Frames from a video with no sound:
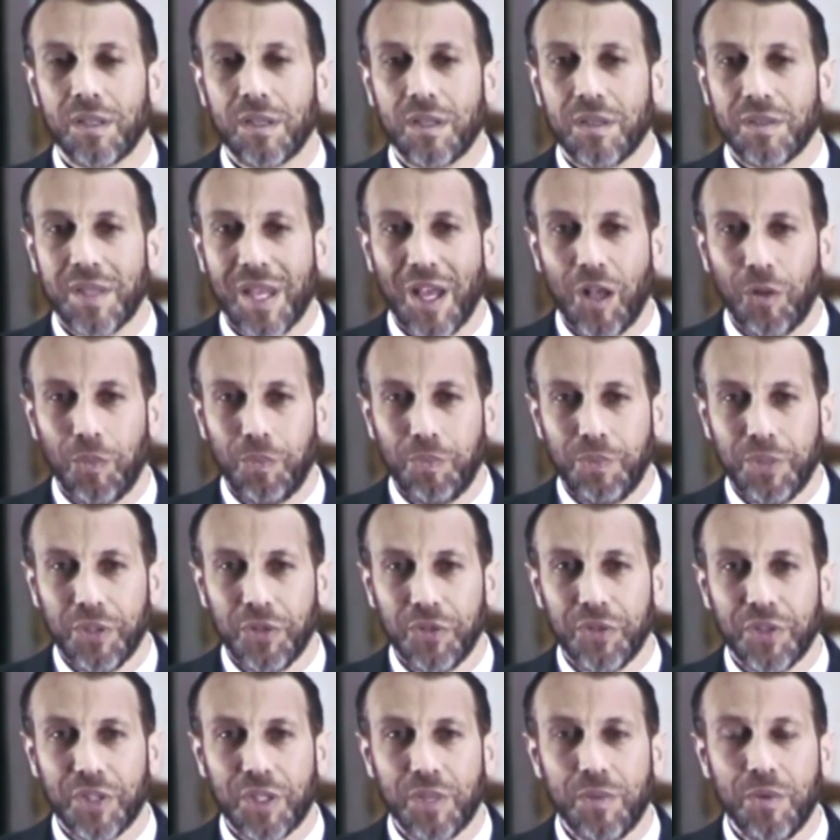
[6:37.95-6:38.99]
They helped build the
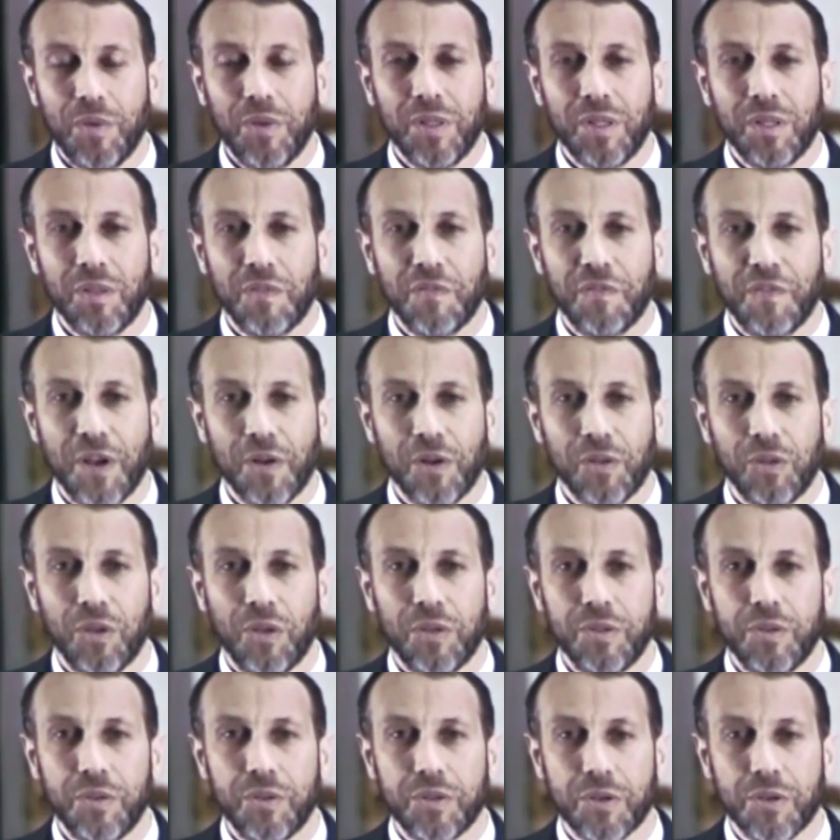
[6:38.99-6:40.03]
community in Fairlawn,
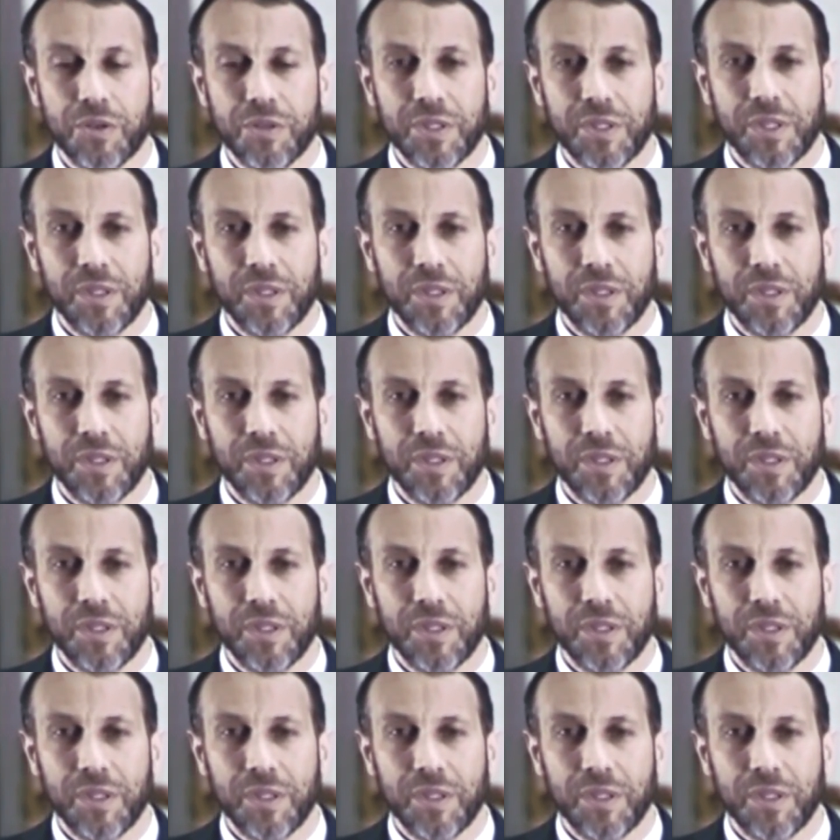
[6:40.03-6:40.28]
New Jersey.